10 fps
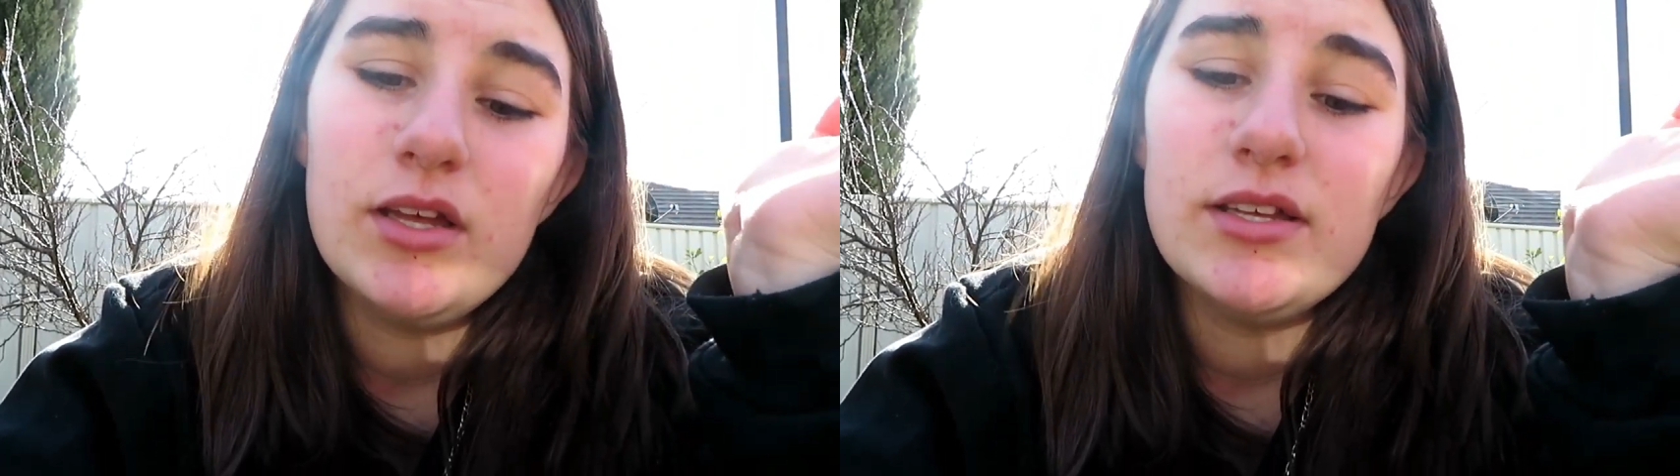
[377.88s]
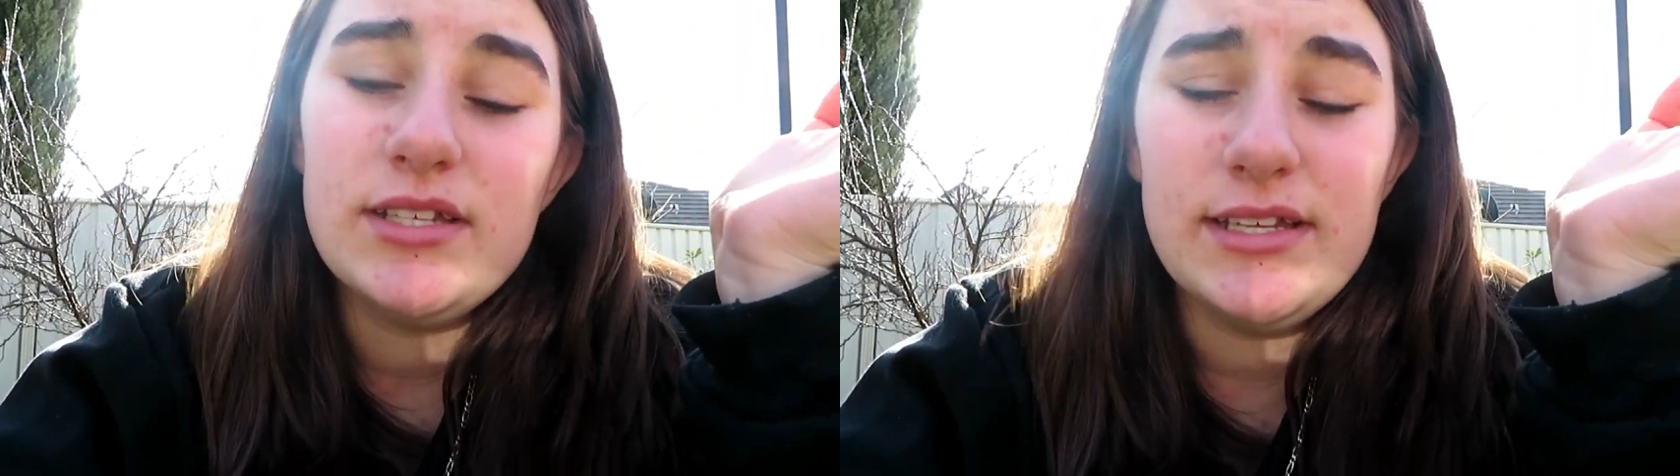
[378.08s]

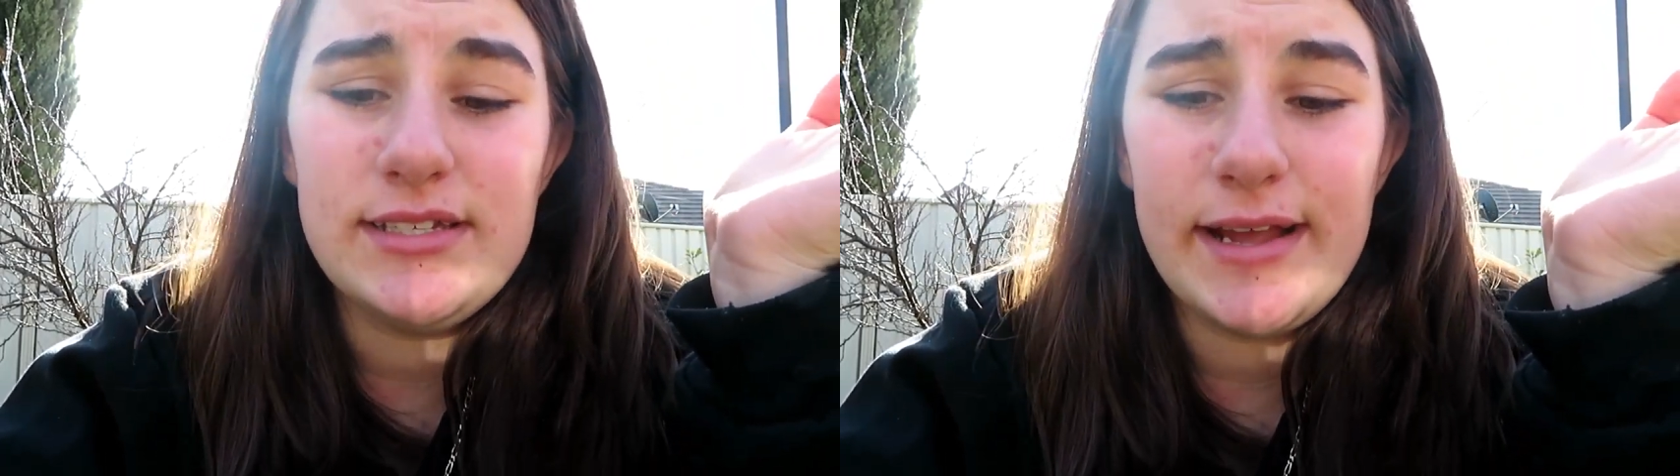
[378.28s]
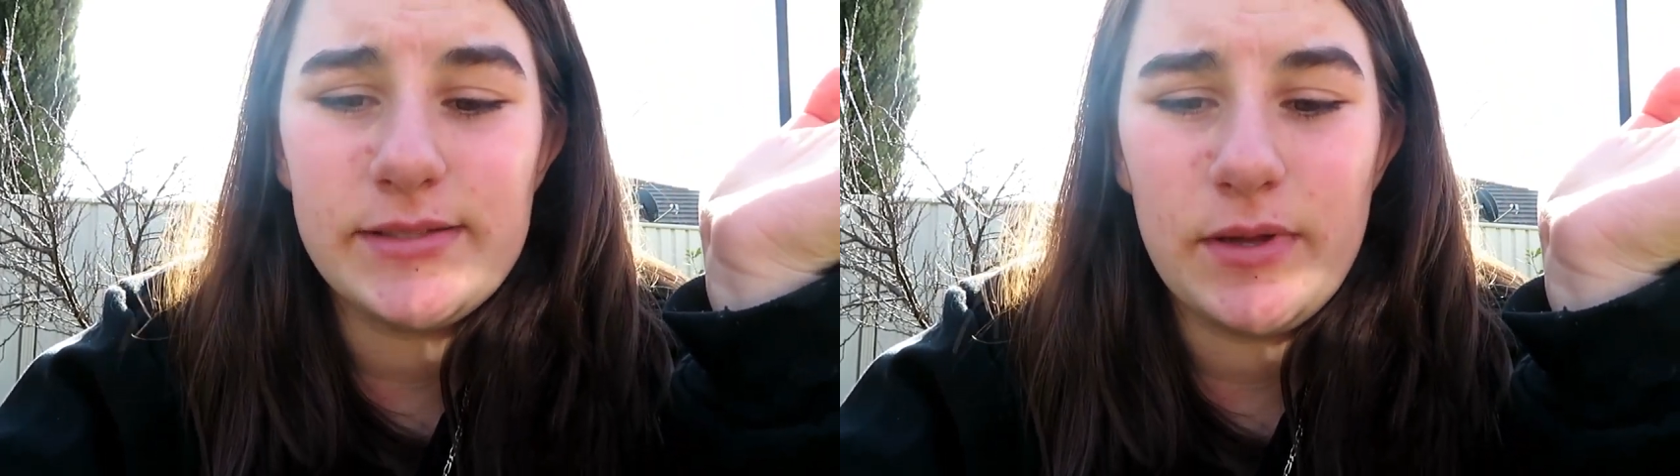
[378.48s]
So this
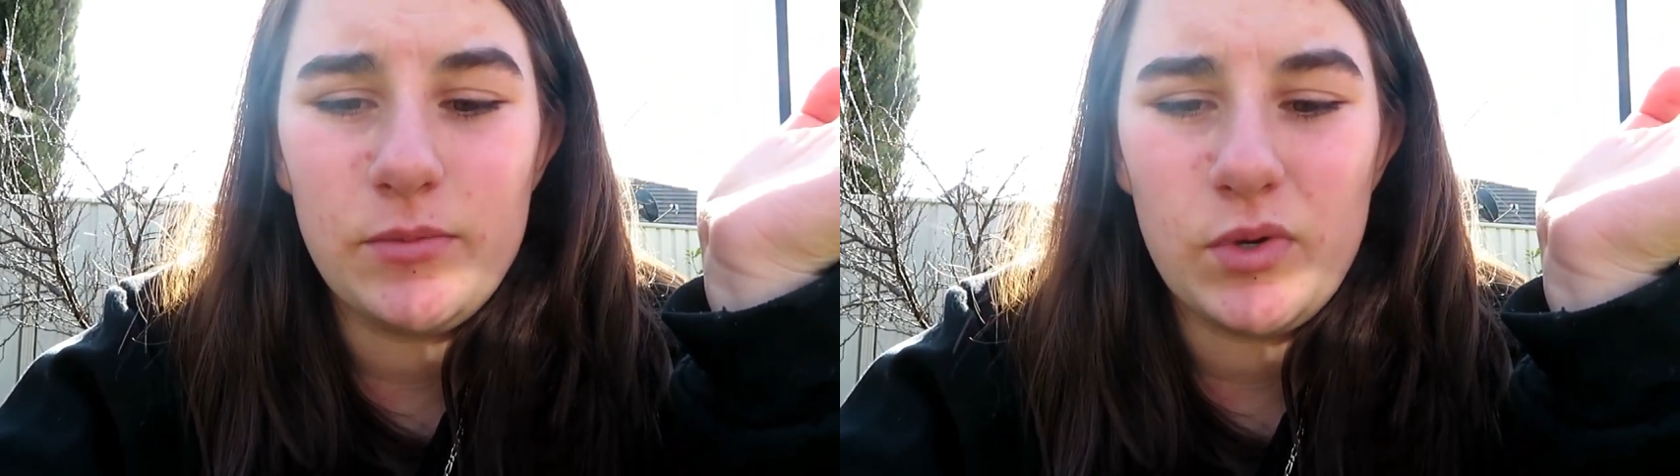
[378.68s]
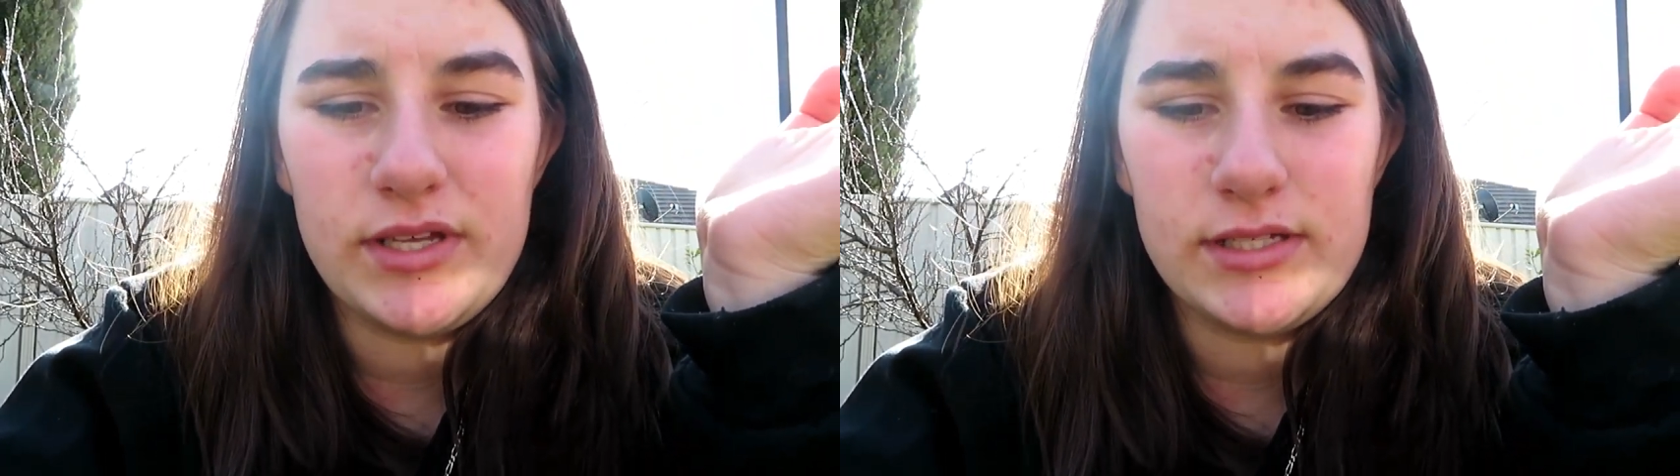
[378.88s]
next
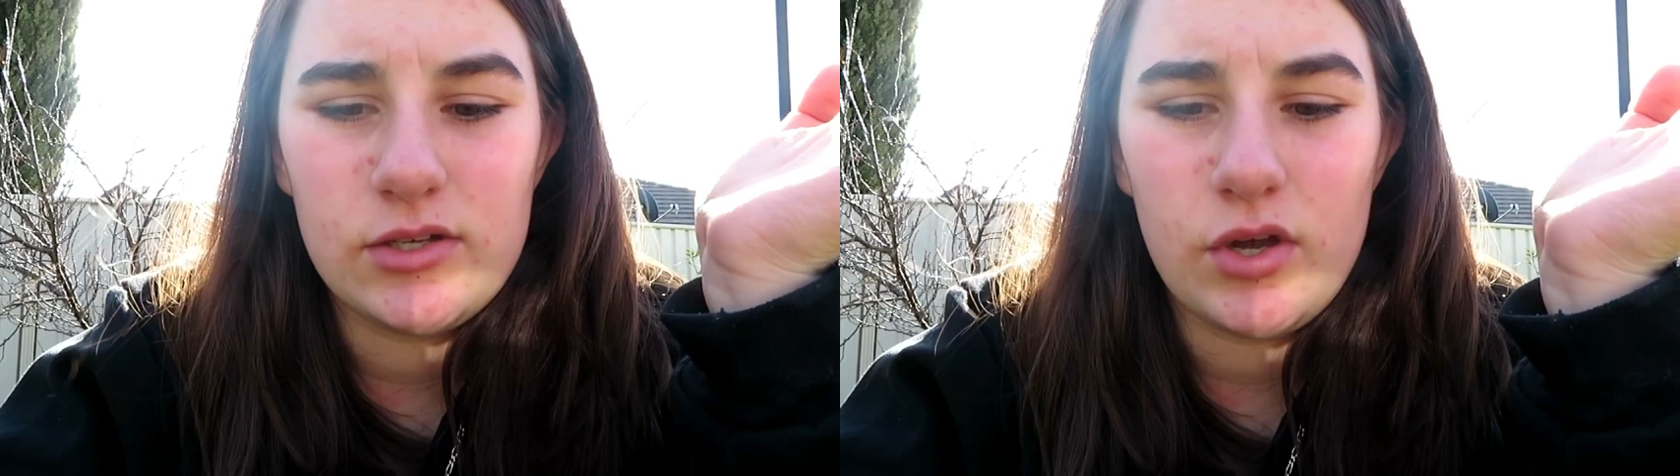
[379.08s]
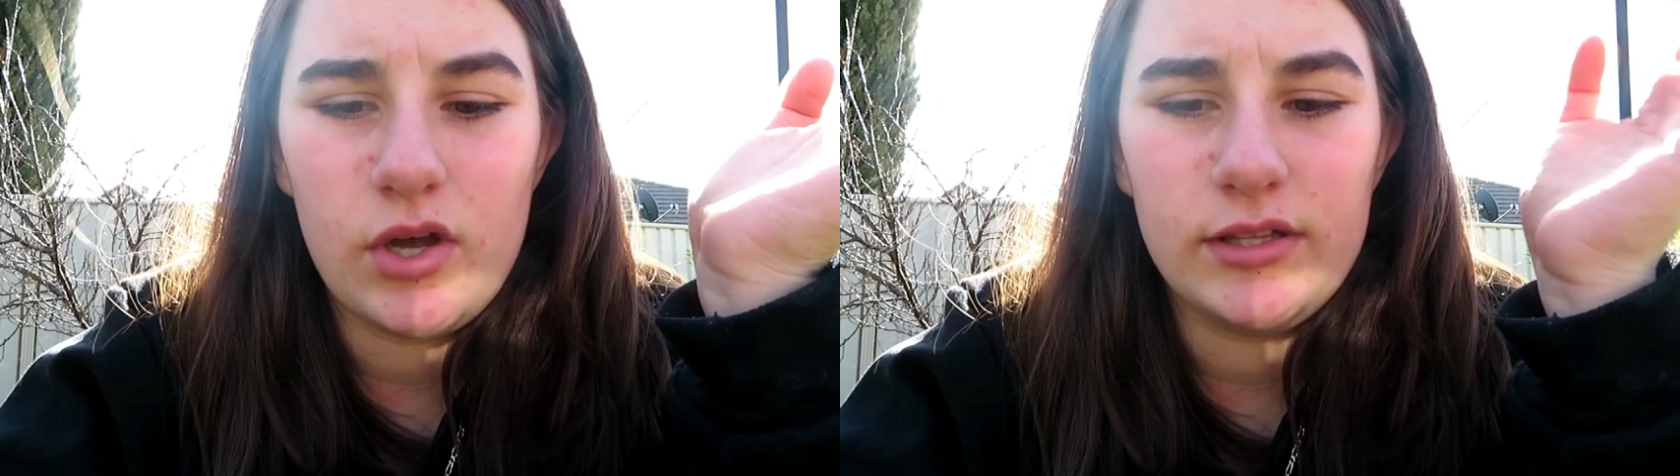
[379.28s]
one was
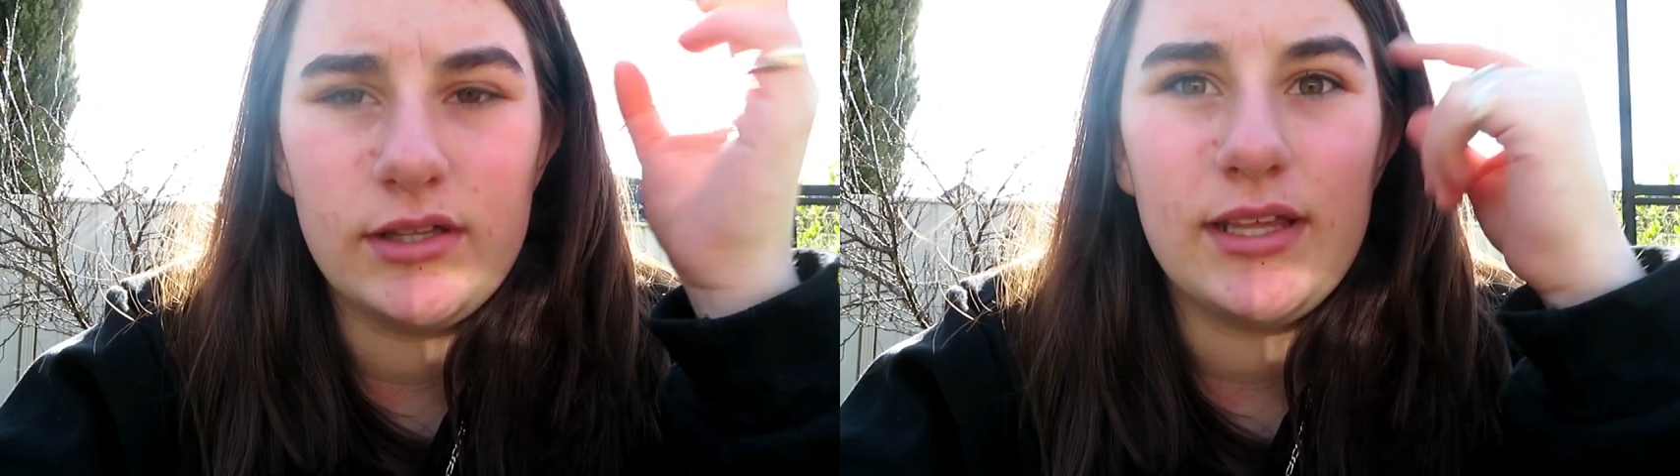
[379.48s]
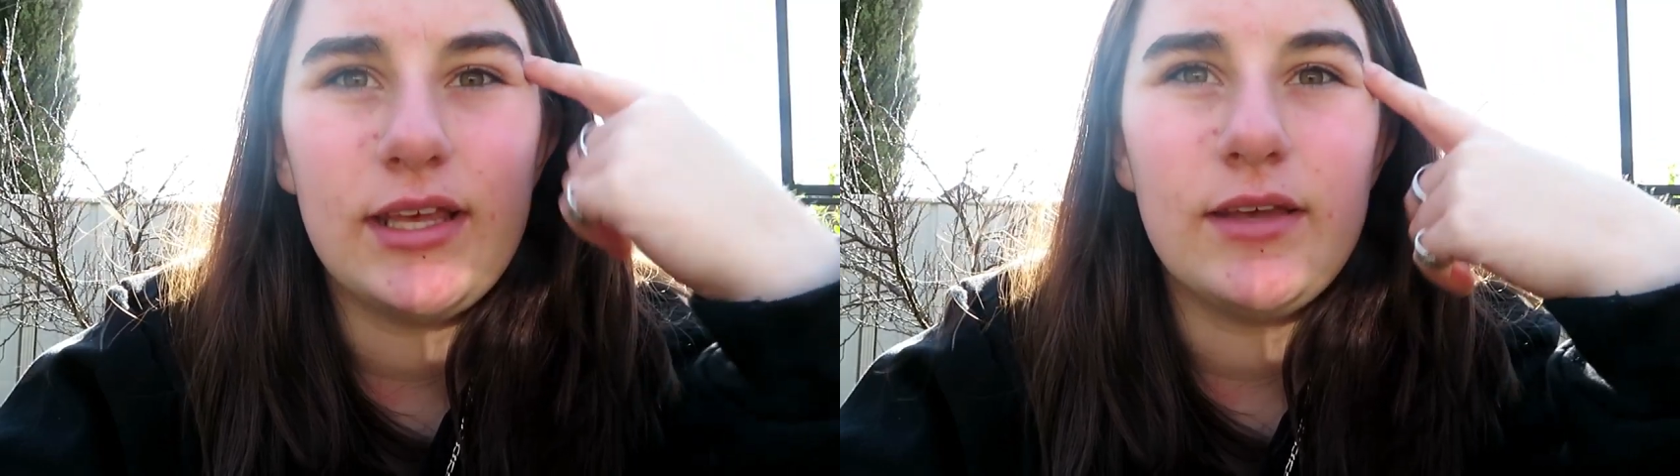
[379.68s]

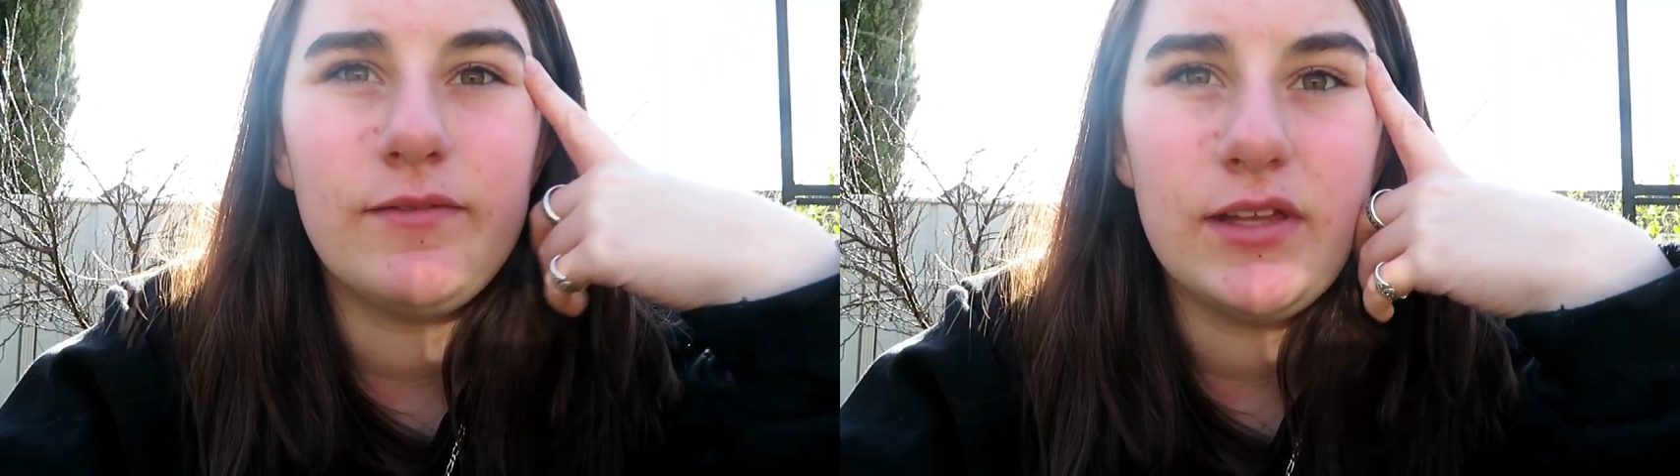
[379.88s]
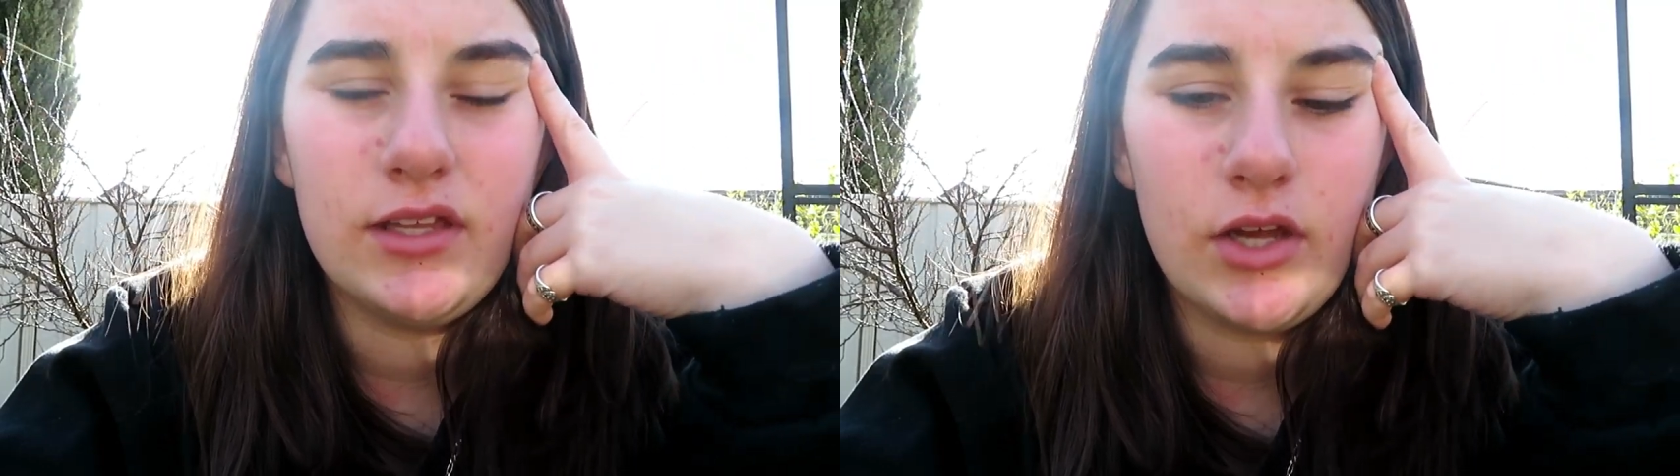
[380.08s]
on the
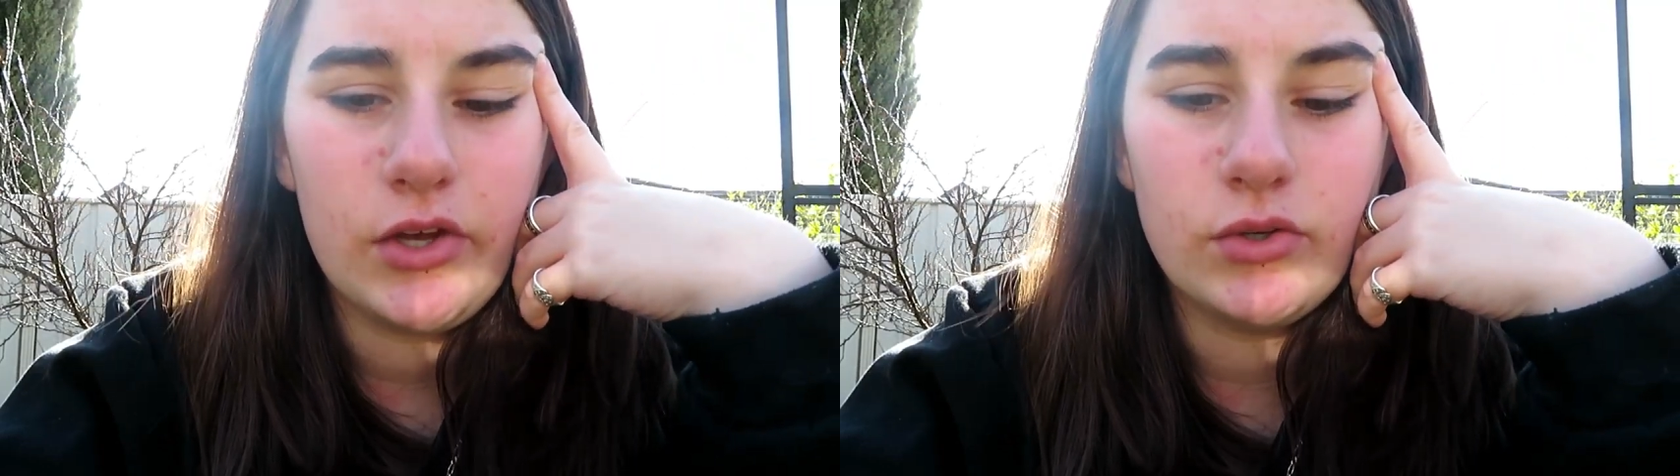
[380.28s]
video